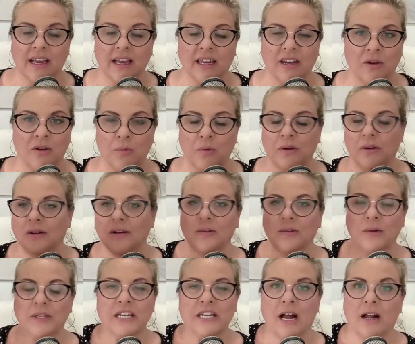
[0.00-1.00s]
I know
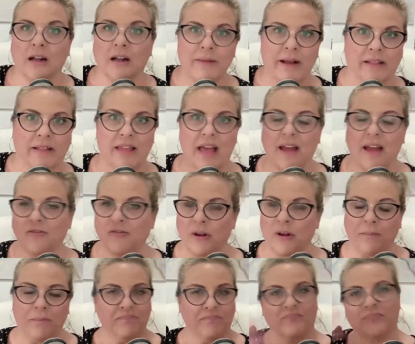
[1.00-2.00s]
we talk about that
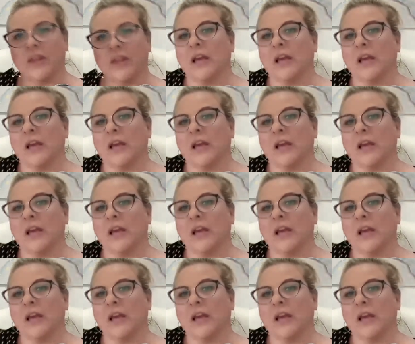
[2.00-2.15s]
from,